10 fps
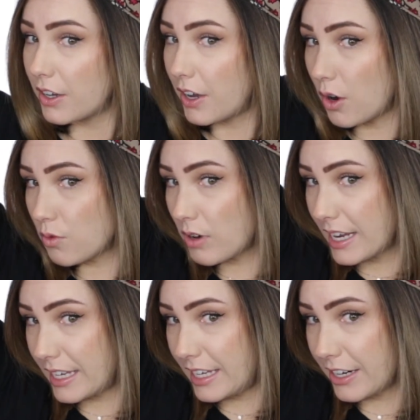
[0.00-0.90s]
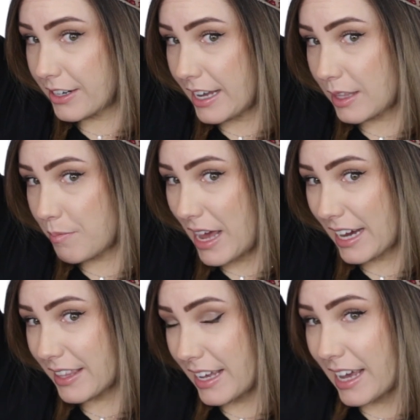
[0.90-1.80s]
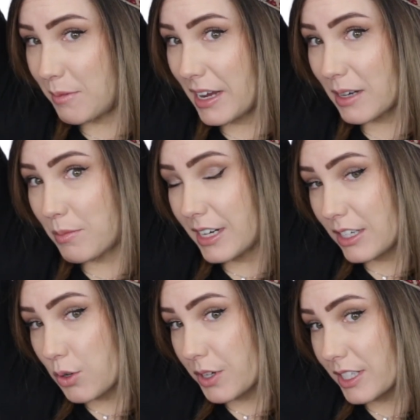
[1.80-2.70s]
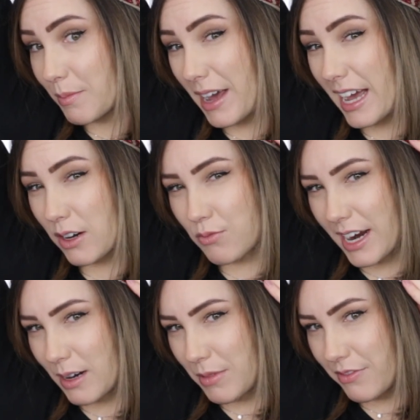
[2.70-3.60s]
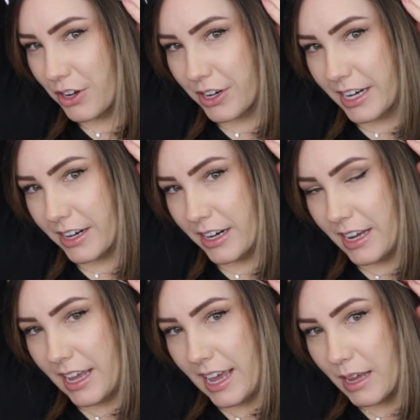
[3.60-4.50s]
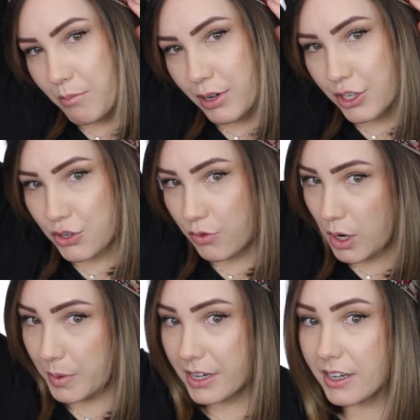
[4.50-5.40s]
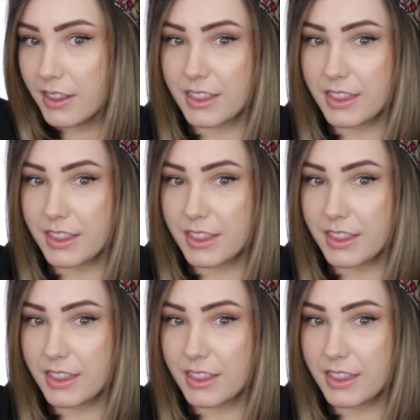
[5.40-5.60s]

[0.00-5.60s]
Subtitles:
go right here at the back of the headband, put it towards the back, right above your ear, and push forward.